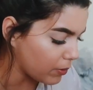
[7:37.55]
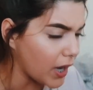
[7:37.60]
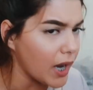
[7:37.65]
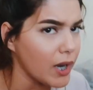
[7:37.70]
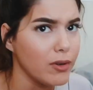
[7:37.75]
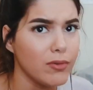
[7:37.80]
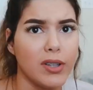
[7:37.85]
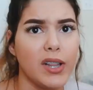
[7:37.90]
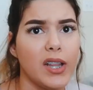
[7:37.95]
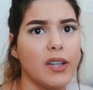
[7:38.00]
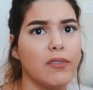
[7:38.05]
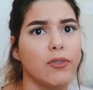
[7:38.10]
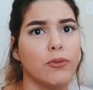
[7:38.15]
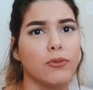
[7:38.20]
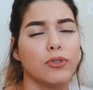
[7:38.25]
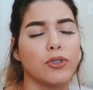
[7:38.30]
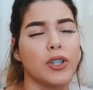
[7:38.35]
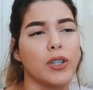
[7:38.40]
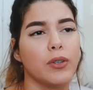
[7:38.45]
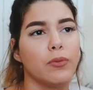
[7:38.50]
I really like
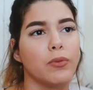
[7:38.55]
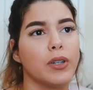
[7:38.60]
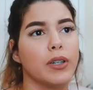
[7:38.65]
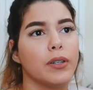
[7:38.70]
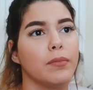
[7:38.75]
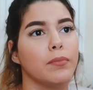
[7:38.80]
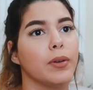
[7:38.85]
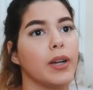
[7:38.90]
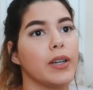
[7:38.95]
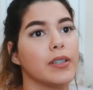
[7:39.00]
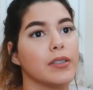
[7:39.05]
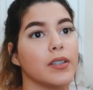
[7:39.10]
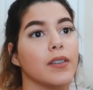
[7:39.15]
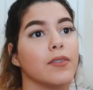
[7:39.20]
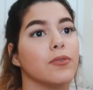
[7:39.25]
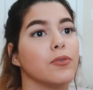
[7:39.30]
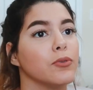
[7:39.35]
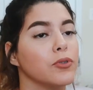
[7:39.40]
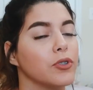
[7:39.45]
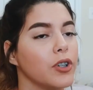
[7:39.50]
Rue 21, Price
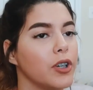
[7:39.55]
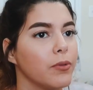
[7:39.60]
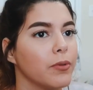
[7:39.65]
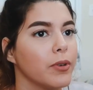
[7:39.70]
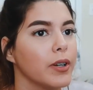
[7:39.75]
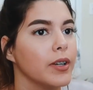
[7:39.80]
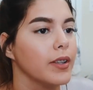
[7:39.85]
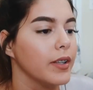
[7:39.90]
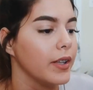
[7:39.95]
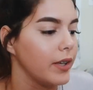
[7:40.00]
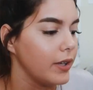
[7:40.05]
loves Rue 21.